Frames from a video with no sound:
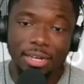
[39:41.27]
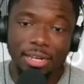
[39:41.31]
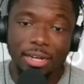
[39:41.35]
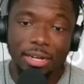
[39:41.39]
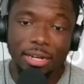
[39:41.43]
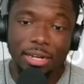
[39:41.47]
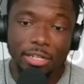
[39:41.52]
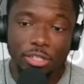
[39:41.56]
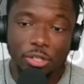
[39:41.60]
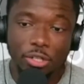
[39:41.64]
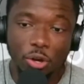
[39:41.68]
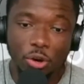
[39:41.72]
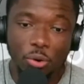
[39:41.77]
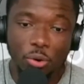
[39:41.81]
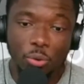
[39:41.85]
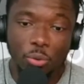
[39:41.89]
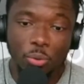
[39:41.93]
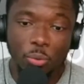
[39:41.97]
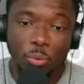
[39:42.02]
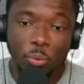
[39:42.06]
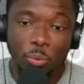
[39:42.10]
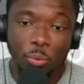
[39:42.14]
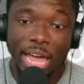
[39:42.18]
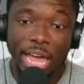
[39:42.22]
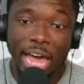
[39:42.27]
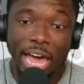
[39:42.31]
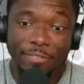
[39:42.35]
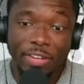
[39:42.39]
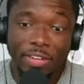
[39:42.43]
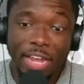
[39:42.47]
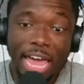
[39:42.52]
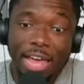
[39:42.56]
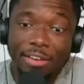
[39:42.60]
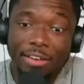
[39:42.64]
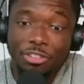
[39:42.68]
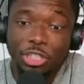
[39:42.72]
So we have to
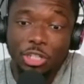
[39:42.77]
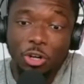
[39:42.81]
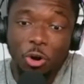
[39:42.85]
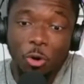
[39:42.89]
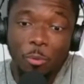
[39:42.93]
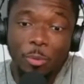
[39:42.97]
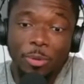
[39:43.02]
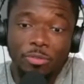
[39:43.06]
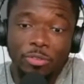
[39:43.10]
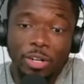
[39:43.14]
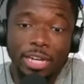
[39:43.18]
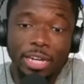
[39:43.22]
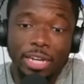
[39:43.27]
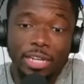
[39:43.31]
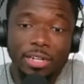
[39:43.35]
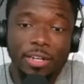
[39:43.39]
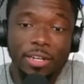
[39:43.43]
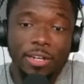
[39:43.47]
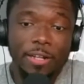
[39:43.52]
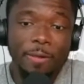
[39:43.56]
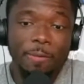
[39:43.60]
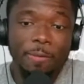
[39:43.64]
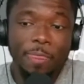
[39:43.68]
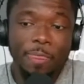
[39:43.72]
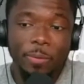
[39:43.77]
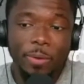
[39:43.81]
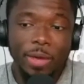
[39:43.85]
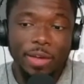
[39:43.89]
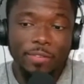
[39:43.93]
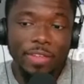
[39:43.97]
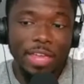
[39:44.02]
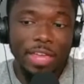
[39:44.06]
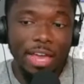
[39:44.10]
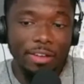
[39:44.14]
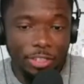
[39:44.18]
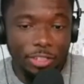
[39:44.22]
have shit open, right? We have to
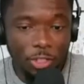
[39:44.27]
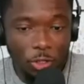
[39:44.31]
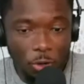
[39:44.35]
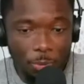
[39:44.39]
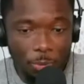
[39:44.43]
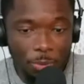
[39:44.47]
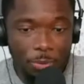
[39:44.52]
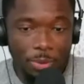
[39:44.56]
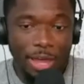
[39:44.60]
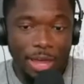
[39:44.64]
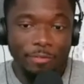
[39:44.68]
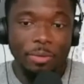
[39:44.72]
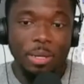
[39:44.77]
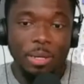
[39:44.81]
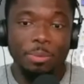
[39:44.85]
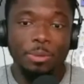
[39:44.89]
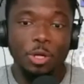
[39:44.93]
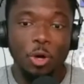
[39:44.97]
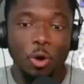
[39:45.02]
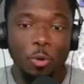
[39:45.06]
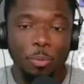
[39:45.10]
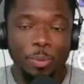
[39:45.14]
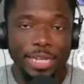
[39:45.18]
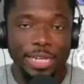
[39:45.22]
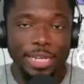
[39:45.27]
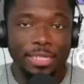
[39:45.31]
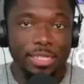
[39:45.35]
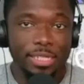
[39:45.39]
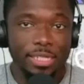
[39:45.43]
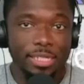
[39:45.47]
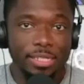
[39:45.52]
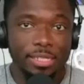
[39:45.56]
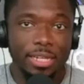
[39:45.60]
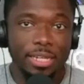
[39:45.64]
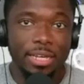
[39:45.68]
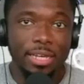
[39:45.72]
have shit open. We have to be able to go
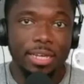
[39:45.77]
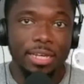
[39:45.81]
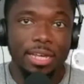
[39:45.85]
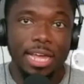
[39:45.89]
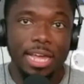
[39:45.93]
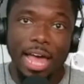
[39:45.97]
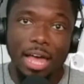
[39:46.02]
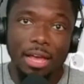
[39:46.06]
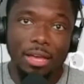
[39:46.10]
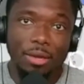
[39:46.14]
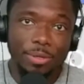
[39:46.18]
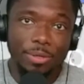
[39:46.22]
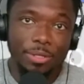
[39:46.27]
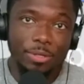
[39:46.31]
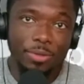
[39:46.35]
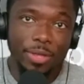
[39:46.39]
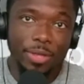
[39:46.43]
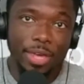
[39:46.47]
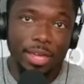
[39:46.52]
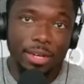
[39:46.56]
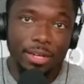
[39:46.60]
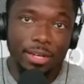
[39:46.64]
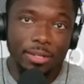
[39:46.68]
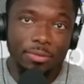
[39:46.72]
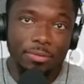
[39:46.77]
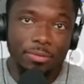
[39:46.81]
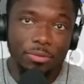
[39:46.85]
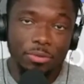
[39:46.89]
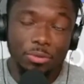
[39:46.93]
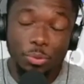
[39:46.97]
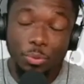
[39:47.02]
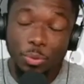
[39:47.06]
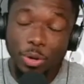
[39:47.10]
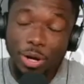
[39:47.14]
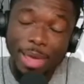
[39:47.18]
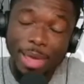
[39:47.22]
places. How can we do that?
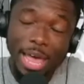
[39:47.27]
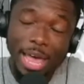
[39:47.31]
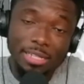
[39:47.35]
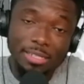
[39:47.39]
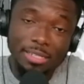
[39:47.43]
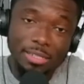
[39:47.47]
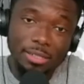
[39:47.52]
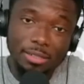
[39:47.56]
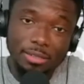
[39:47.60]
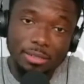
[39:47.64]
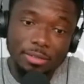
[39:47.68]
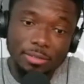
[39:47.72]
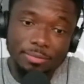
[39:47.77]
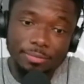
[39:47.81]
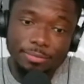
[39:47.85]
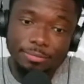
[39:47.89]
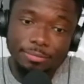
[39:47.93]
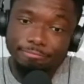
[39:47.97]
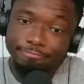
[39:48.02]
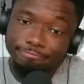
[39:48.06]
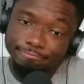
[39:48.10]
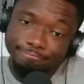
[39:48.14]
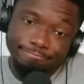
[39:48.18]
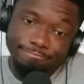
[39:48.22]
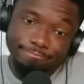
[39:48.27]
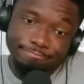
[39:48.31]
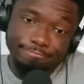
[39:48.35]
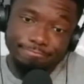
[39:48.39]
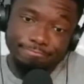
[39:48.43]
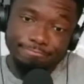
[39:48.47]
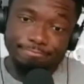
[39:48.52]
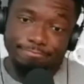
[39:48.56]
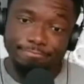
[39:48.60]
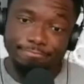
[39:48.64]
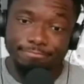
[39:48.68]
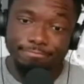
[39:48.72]
Wear a mask.
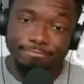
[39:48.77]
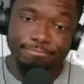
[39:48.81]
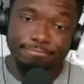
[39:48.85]
Okay,